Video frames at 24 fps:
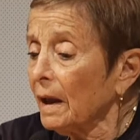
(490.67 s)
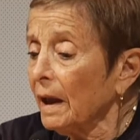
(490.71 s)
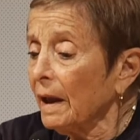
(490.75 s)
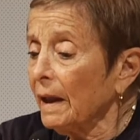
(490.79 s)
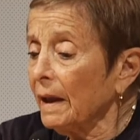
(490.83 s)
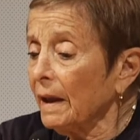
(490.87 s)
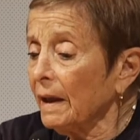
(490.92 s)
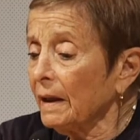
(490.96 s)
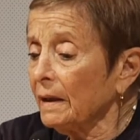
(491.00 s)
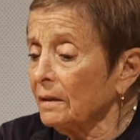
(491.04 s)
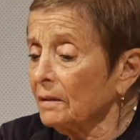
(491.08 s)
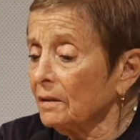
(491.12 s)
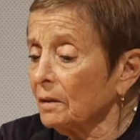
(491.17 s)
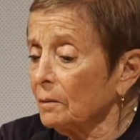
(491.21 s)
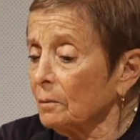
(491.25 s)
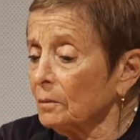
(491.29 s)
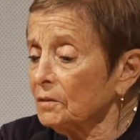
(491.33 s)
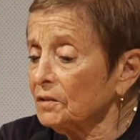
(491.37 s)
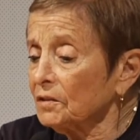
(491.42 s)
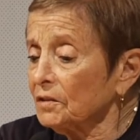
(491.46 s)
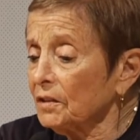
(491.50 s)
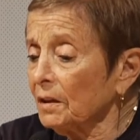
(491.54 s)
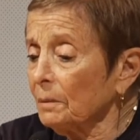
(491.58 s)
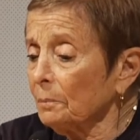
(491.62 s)
And it
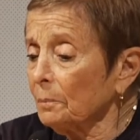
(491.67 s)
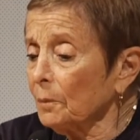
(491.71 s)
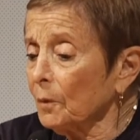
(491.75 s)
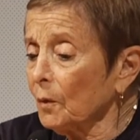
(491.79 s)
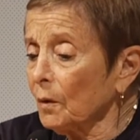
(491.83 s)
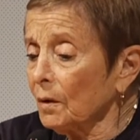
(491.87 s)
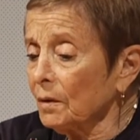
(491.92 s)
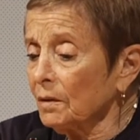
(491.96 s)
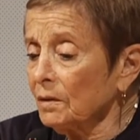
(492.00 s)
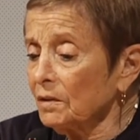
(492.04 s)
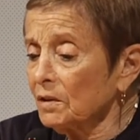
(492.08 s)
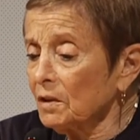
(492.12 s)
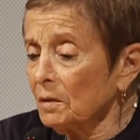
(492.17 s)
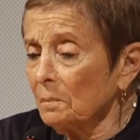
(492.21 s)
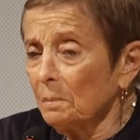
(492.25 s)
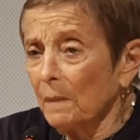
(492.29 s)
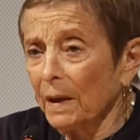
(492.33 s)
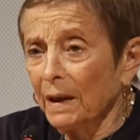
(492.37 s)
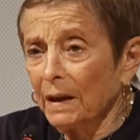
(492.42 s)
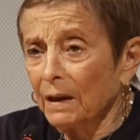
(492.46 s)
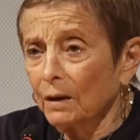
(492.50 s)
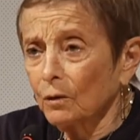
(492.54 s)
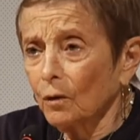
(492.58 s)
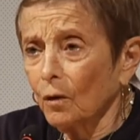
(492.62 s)
was important to
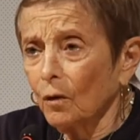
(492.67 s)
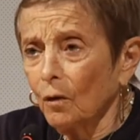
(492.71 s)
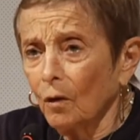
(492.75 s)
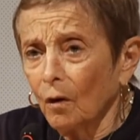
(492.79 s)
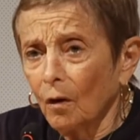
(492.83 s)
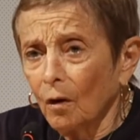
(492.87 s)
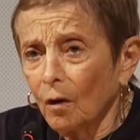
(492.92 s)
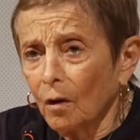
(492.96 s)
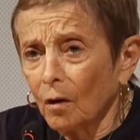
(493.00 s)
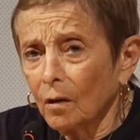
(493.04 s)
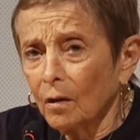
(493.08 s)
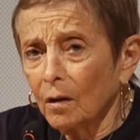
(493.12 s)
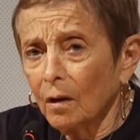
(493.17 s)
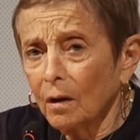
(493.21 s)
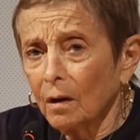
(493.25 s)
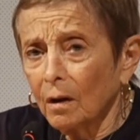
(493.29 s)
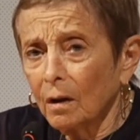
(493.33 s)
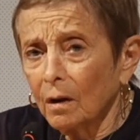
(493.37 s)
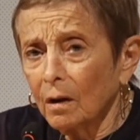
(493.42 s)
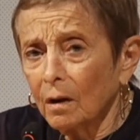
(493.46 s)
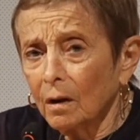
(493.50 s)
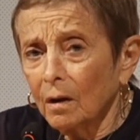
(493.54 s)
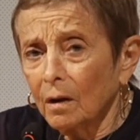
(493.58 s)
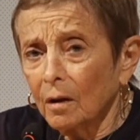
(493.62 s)
make it all
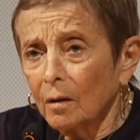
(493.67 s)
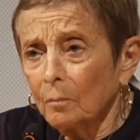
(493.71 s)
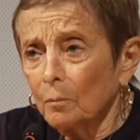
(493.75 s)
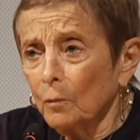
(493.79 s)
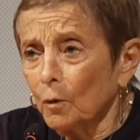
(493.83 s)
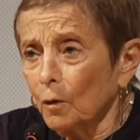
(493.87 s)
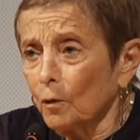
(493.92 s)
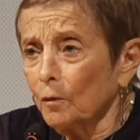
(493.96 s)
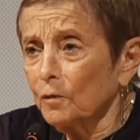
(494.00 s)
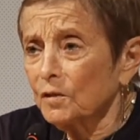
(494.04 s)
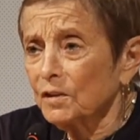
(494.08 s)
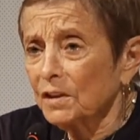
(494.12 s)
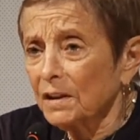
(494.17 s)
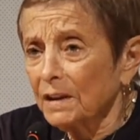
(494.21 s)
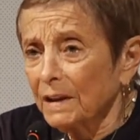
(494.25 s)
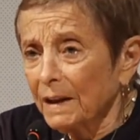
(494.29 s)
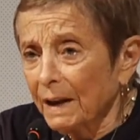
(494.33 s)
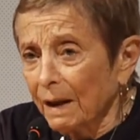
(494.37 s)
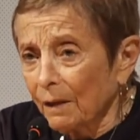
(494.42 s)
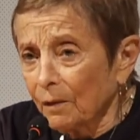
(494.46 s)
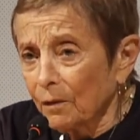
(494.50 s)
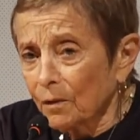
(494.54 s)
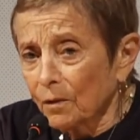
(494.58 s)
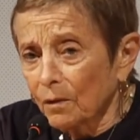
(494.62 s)
move
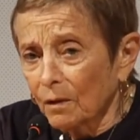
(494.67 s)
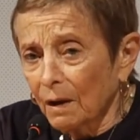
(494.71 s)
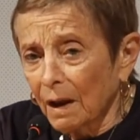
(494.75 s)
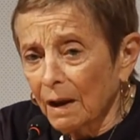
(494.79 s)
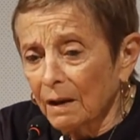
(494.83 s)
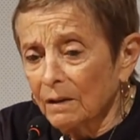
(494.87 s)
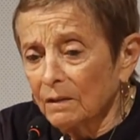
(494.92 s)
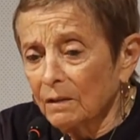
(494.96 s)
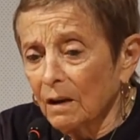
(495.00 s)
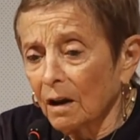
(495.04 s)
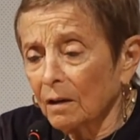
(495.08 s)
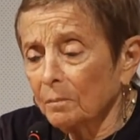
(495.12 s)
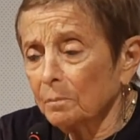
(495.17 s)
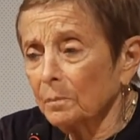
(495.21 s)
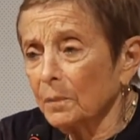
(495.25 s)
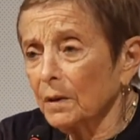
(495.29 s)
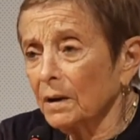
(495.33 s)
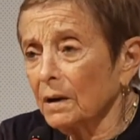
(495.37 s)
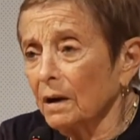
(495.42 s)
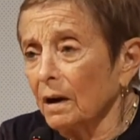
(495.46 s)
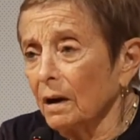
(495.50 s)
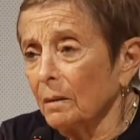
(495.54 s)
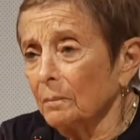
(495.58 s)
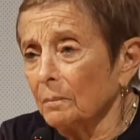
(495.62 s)
together and not
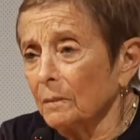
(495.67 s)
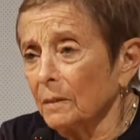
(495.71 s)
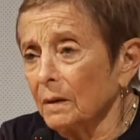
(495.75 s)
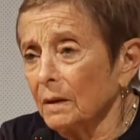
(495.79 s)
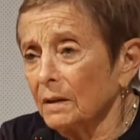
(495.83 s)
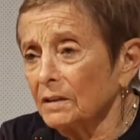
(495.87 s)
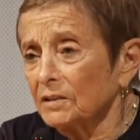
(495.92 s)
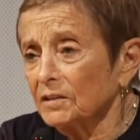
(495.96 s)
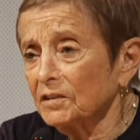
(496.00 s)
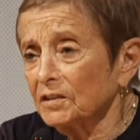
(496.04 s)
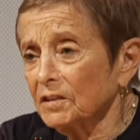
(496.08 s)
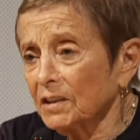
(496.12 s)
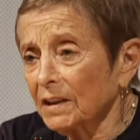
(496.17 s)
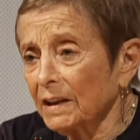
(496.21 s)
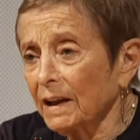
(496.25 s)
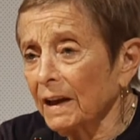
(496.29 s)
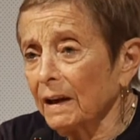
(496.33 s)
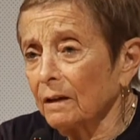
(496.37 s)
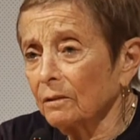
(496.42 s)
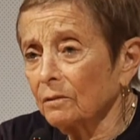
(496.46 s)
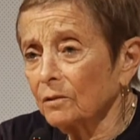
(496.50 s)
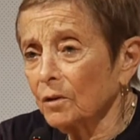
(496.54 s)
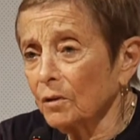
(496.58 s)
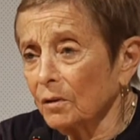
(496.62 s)
become
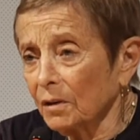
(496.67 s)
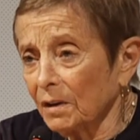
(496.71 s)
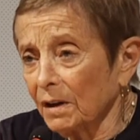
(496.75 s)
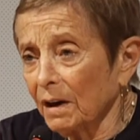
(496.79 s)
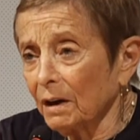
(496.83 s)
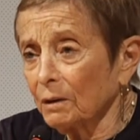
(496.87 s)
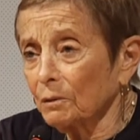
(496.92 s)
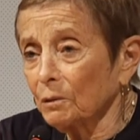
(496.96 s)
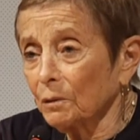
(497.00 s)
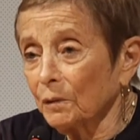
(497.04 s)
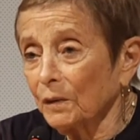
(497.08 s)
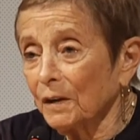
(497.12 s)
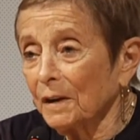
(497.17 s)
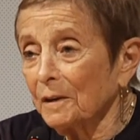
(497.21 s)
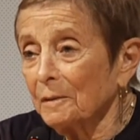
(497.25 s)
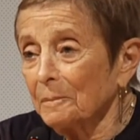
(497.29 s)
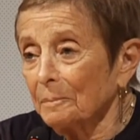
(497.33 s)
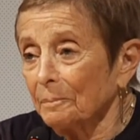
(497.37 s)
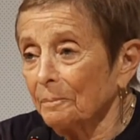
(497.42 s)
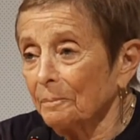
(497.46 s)
stick-out choreography.